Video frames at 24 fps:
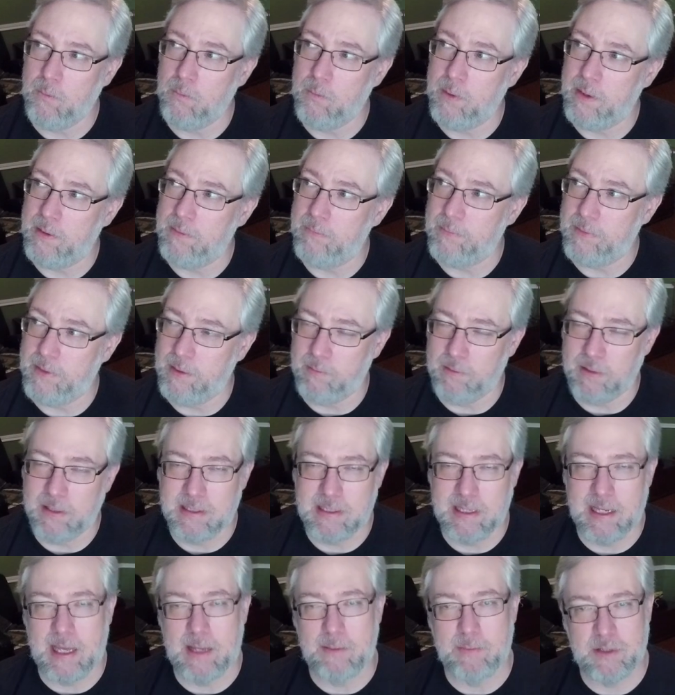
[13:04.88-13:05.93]
written when they were
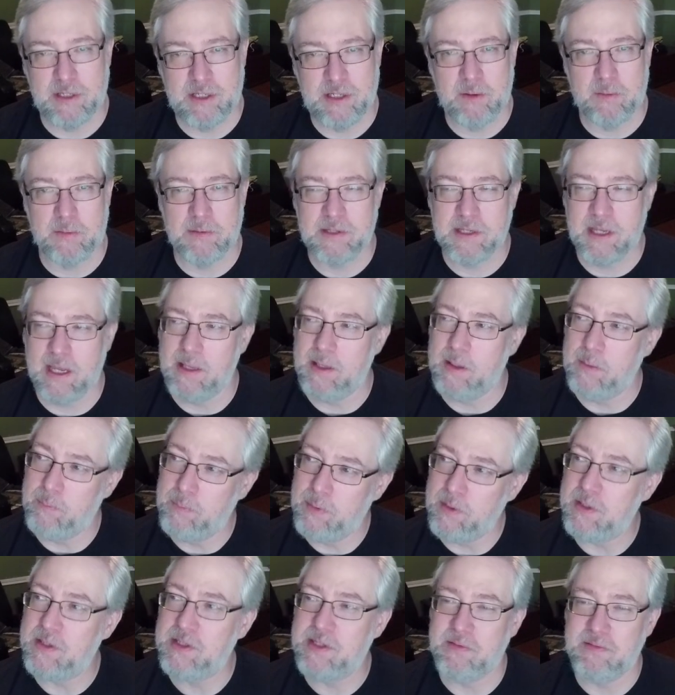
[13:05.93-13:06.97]
dead, but you know what I'm saying, the
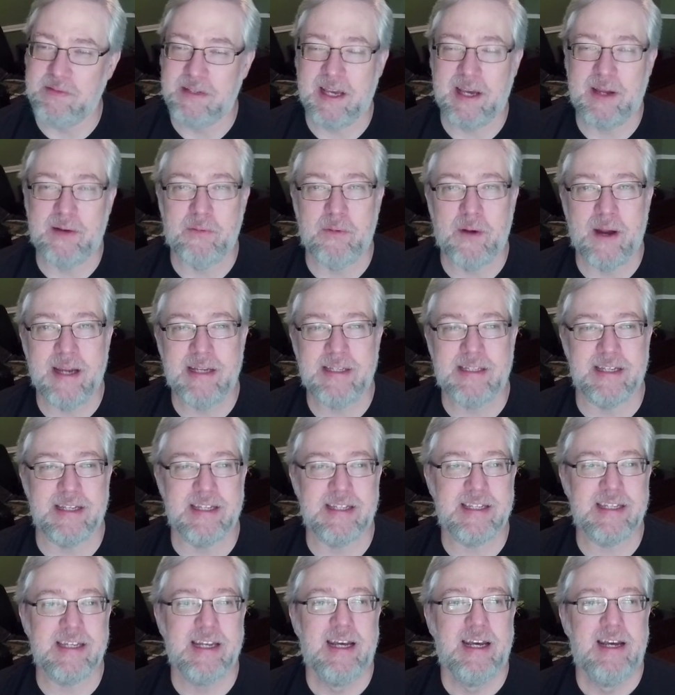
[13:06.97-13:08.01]
books of dead
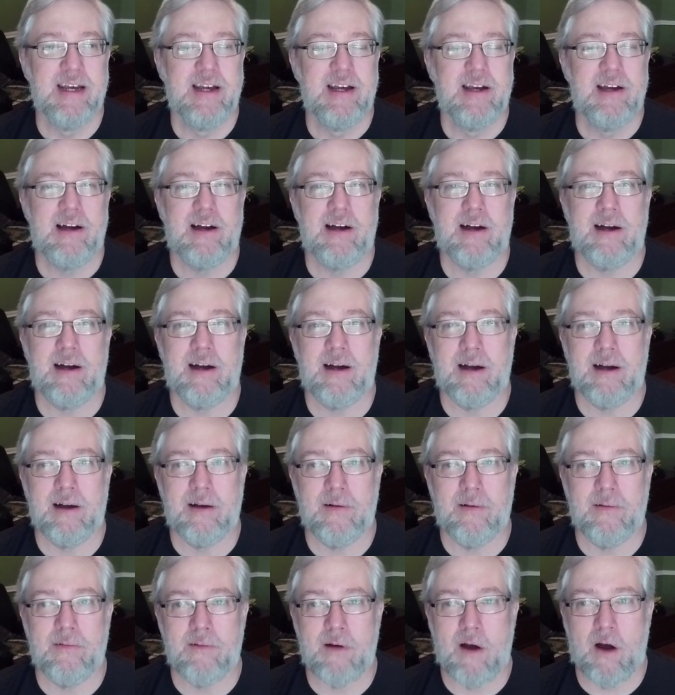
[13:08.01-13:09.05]
racists
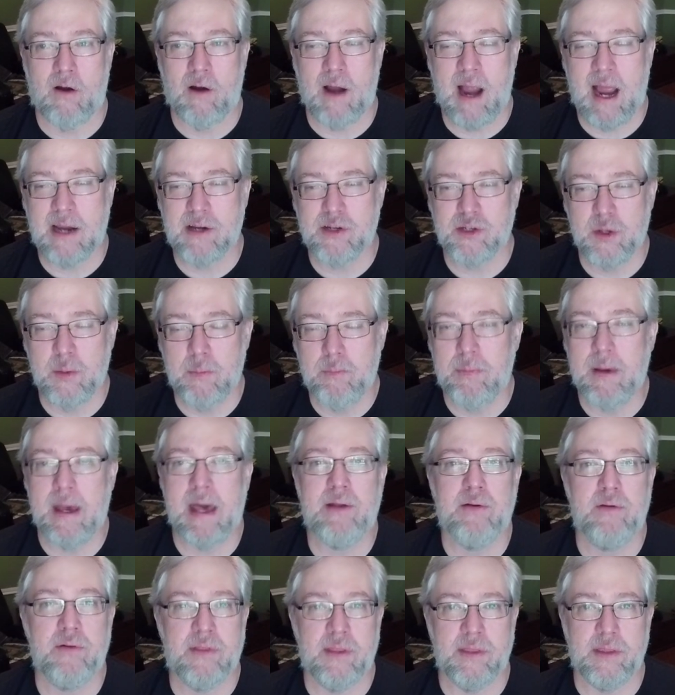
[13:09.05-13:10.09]
are actually
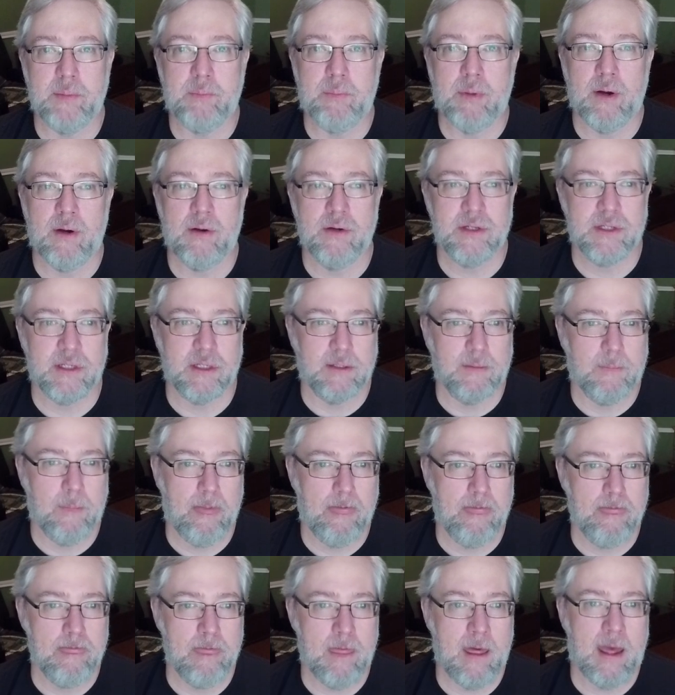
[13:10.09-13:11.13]
better than the person,
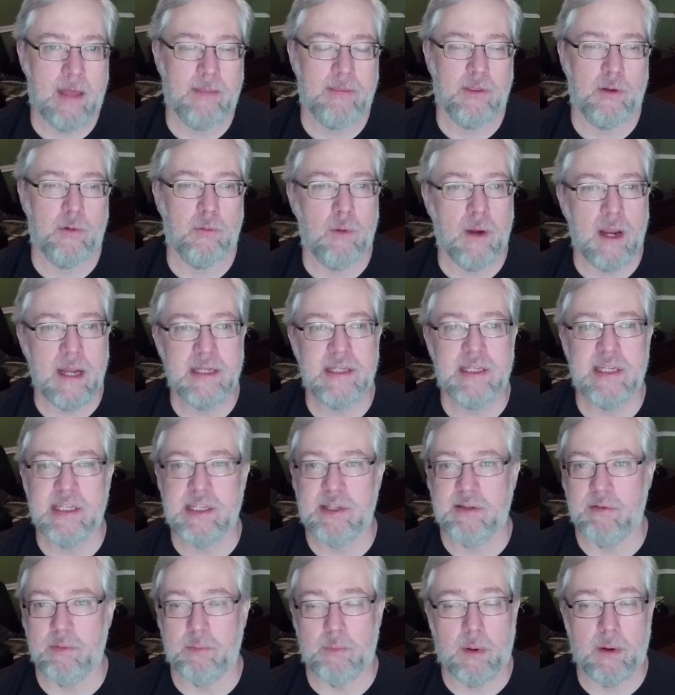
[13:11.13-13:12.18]
that the
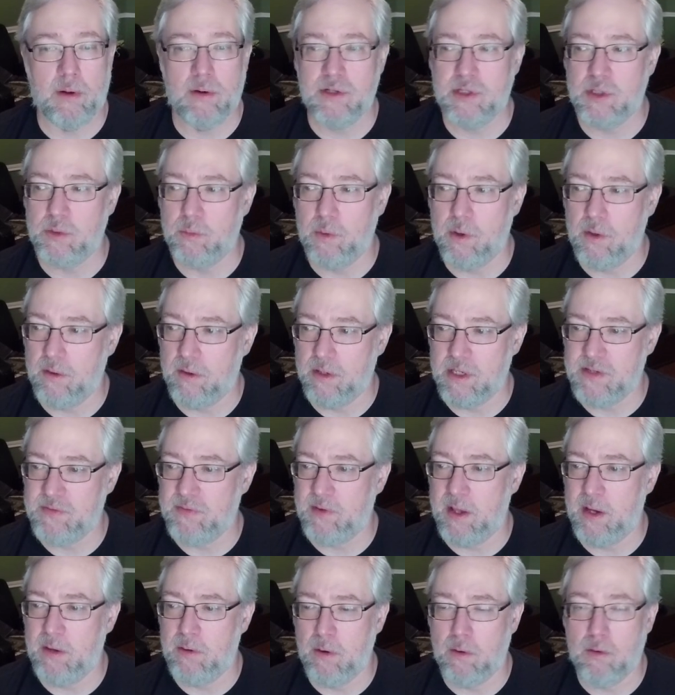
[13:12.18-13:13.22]
racism, the person, whether it's
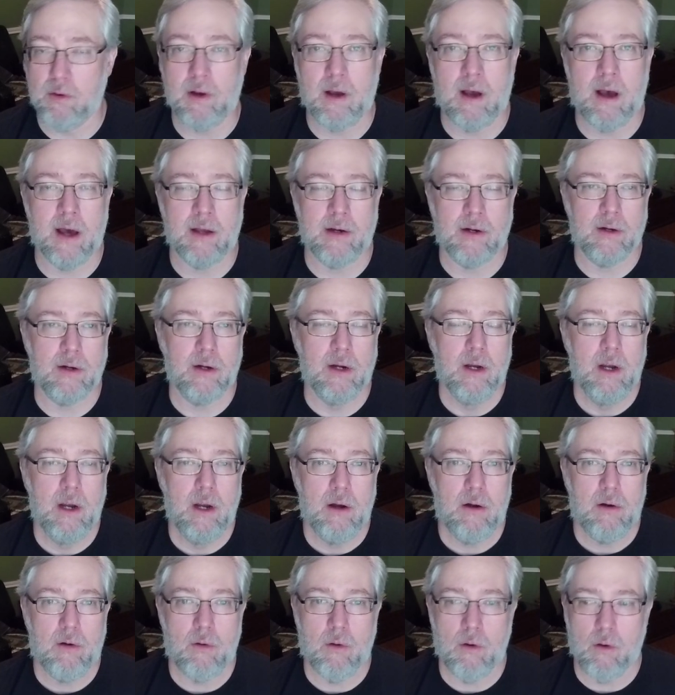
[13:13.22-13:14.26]
Flannery O'Connor
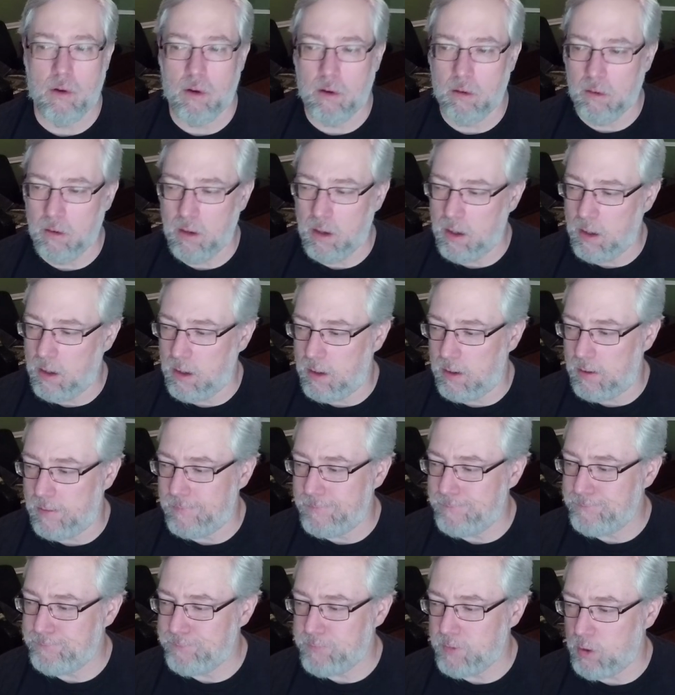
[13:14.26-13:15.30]
or
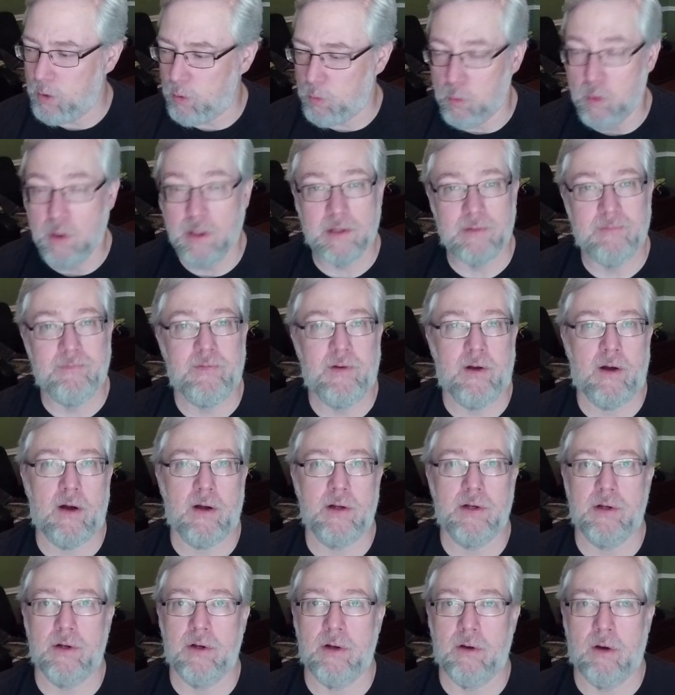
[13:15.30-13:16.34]
William
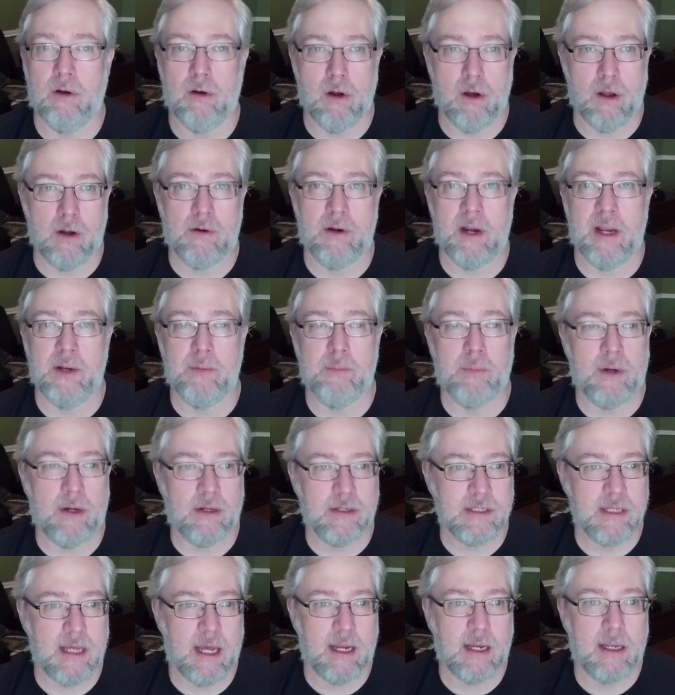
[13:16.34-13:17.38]
Faulkner or Honoré de
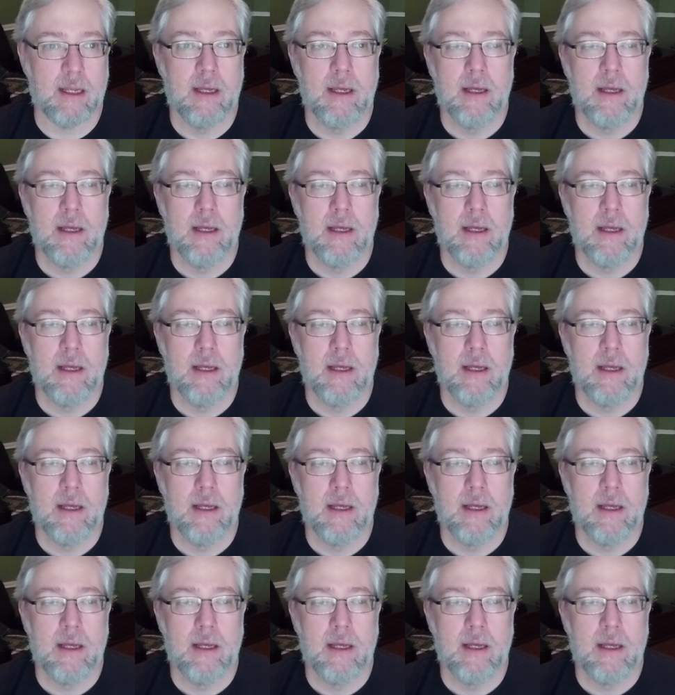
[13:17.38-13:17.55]
Balzac,